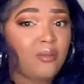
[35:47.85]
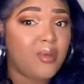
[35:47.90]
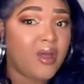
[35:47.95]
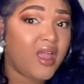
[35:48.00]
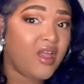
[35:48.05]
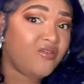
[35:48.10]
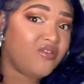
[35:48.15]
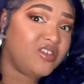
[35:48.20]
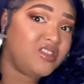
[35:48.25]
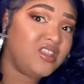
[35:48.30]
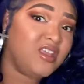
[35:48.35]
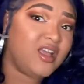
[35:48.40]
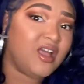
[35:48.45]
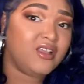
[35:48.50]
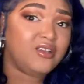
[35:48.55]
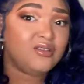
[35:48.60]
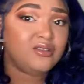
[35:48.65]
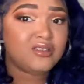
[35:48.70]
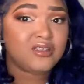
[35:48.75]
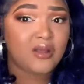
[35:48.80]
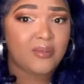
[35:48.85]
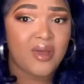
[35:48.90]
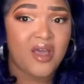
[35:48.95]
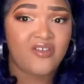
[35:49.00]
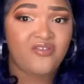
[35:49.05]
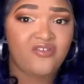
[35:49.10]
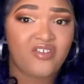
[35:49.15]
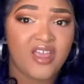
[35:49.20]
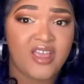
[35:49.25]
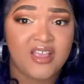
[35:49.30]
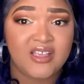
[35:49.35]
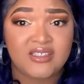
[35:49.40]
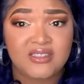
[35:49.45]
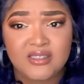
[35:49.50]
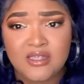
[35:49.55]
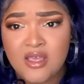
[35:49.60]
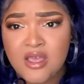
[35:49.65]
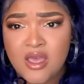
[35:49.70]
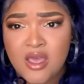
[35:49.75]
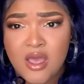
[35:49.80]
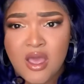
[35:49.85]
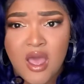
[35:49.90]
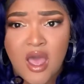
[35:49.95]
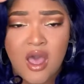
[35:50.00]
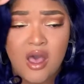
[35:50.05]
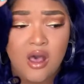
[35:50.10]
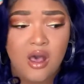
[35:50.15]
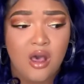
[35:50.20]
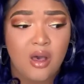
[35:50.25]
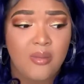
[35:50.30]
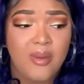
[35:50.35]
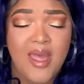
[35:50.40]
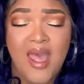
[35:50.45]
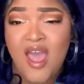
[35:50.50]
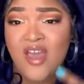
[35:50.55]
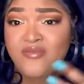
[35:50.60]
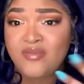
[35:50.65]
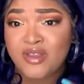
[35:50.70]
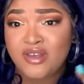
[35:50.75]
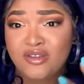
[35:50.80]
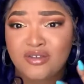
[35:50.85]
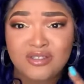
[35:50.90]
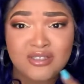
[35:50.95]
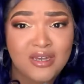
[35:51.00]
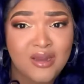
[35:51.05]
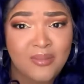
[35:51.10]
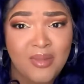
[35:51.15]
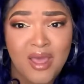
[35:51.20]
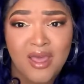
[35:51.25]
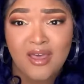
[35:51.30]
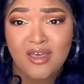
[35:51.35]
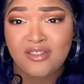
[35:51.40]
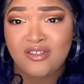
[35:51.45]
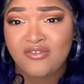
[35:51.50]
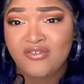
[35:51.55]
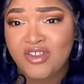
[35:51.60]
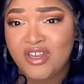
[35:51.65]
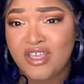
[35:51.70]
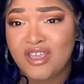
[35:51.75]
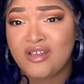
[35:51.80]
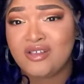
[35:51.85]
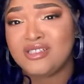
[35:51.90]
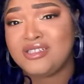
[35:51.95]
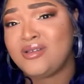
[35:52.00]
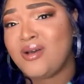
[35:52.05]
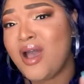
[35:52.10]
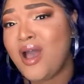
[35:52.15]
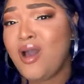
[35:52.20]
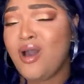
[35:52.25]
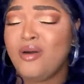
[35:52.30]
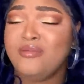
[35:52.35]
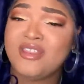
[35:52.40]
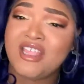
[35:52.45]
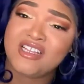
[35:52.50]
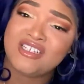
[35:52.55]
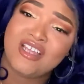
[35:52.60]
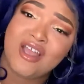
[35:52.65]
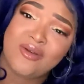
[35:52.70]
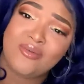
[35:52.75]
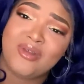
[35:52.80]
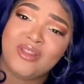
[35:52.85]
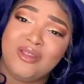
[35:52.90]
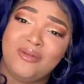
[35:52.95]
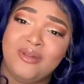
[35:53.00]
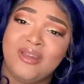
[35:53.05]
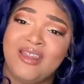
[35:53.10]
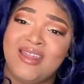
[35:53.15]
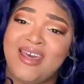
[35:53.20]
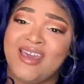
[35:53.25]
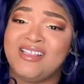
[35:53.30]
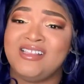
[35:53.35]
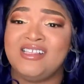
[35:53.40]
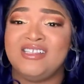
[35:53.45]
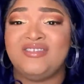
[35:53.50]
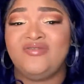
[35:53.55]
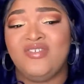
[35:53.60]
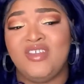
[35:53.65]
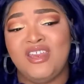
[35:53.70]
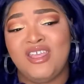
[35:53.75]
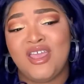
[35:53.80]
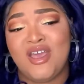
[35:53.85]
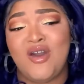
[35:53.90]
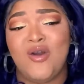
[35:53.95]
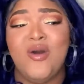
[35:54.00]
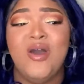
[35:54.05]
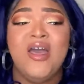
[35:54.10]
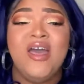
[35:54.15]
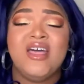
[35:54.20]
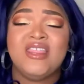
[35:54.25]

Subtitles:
Everything I use on my face, I've been using in my other videos. So I hope that y'all really, really like this video.